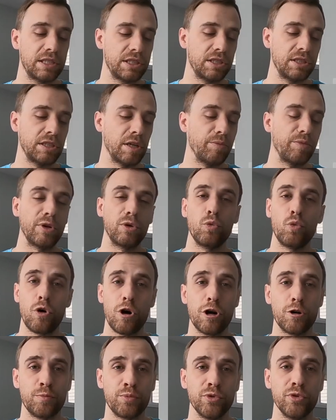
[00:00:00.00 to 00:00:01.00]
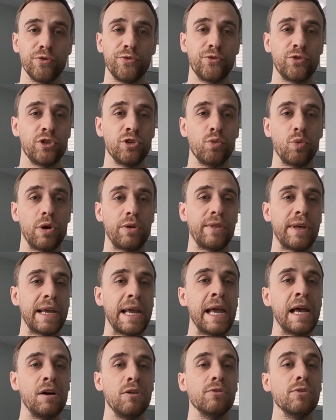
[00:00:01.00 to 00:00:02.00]
something waterproof to where they
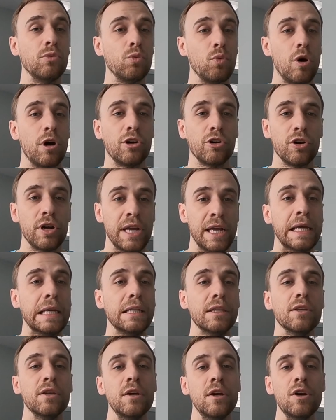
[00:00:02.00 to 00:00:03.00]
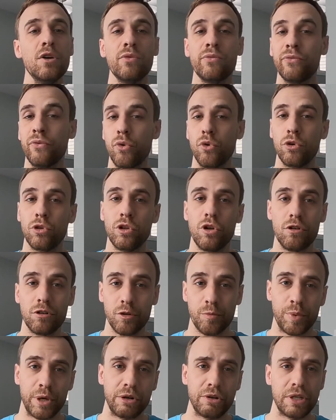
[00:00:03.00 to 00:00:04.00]
held the water in for a longer
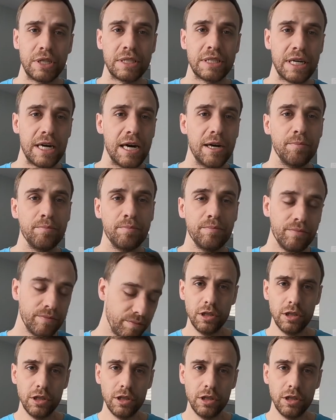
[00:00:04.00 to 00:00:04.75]
period of time.